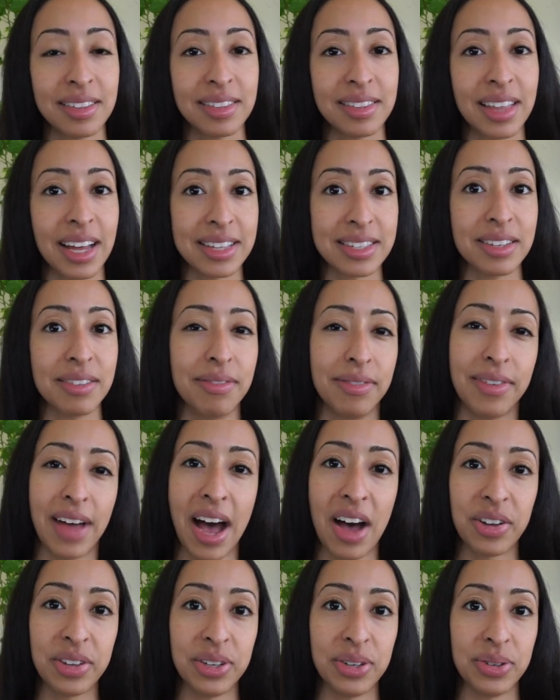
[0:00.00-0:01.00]
that's of
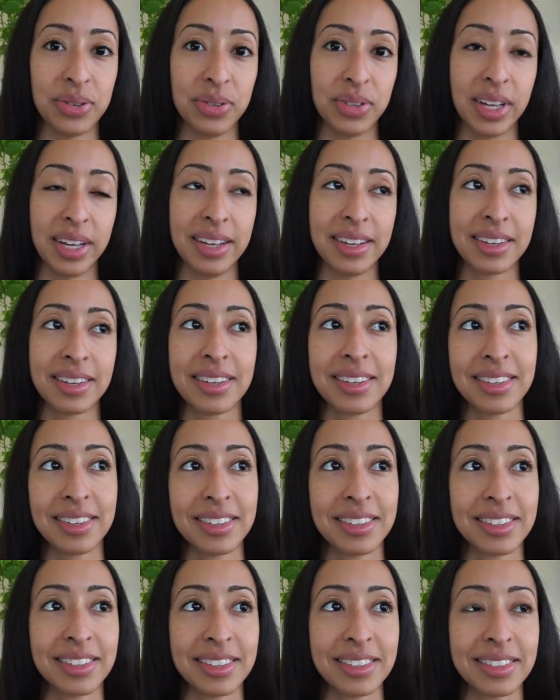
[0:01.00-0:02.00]
value, like,
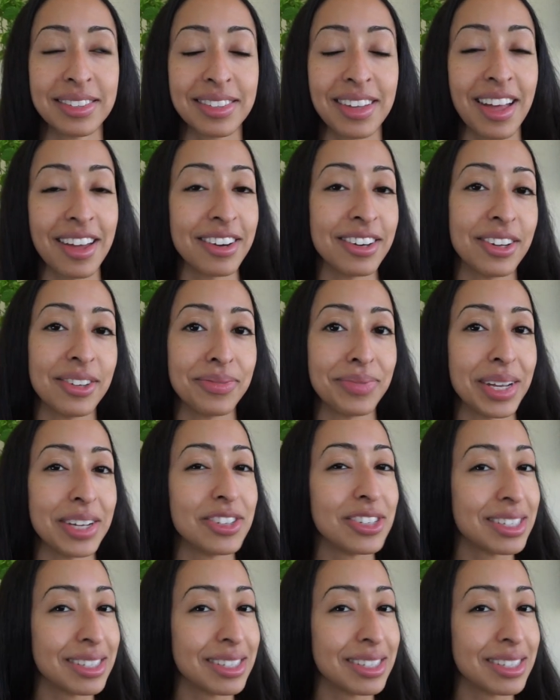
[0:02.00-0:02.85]
I don't know. I just